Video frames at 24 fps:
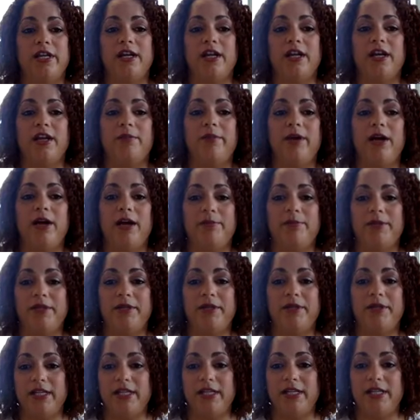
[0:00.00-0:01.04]
kind of
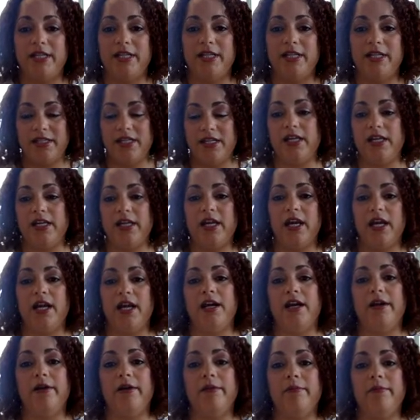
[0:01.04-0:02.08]
populates the
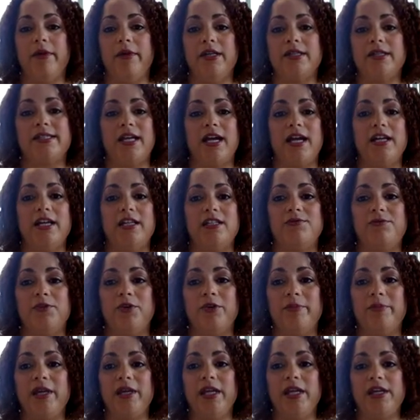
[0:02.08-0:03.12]
um, size
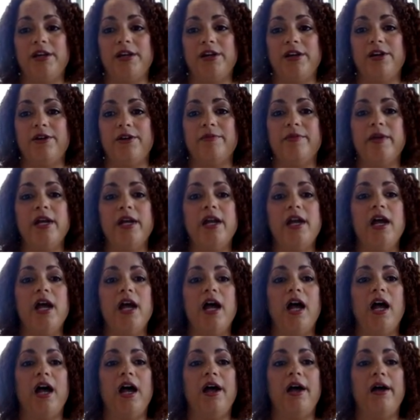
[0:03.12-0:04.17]
for me here.
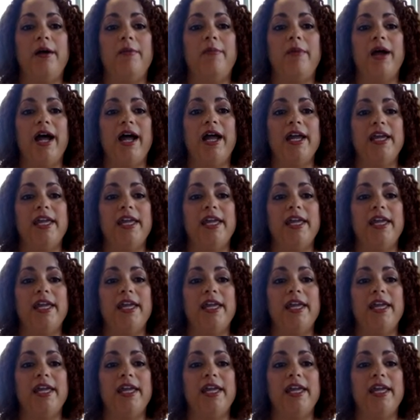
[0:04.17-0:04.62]
Um, I